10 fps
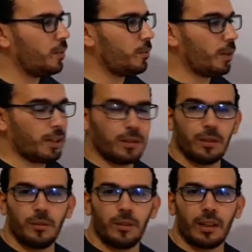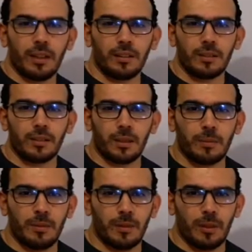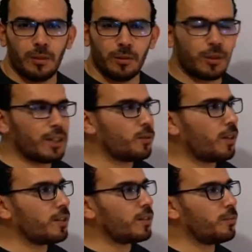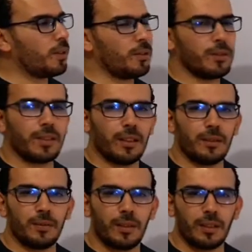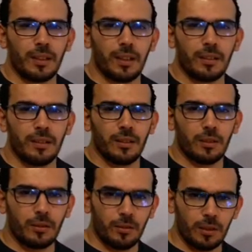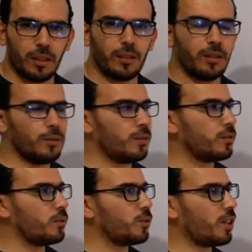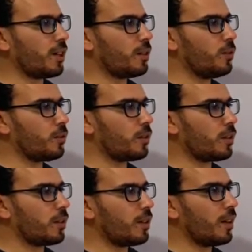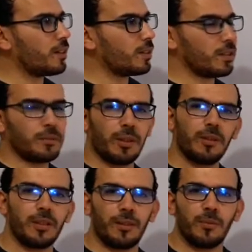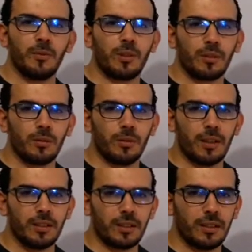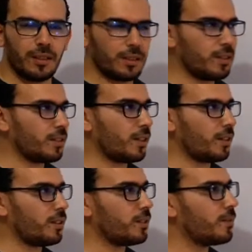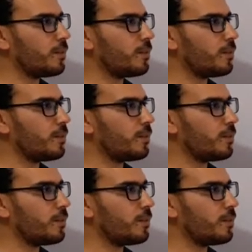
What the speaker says: Right, so you can stop the video, try to answer by yourself, and then you can go on to check your answers because I'm going to answer this exercise.